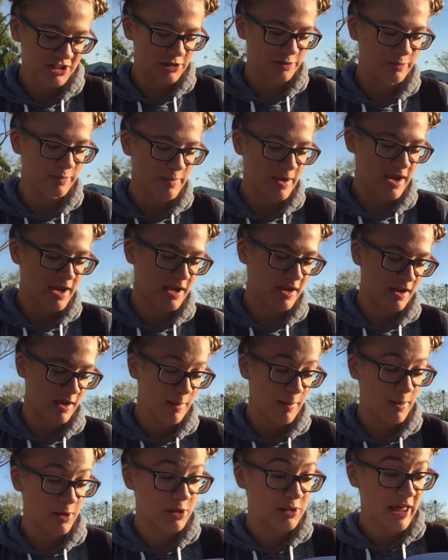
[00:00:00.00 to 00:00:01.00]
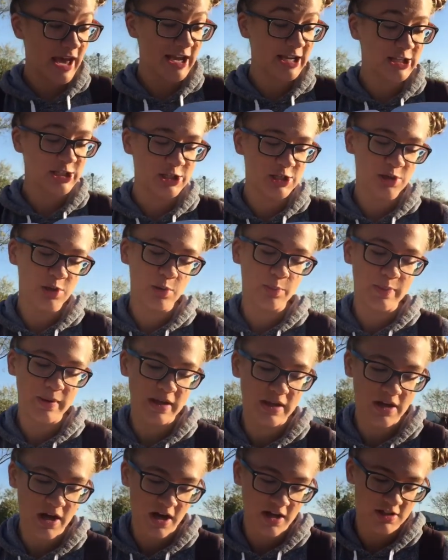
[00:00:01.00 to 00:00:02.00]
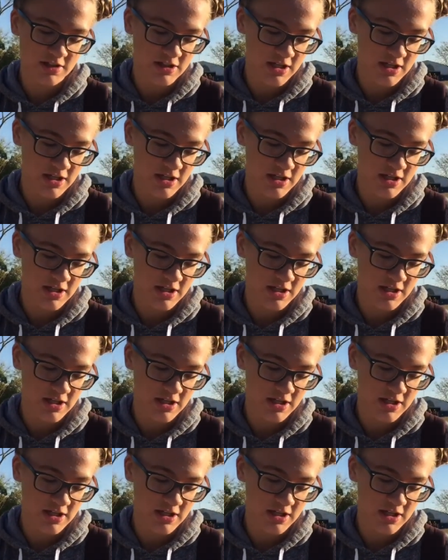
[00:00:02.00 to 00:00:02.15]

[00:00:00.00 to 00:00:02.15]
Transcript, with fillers: you may that you be not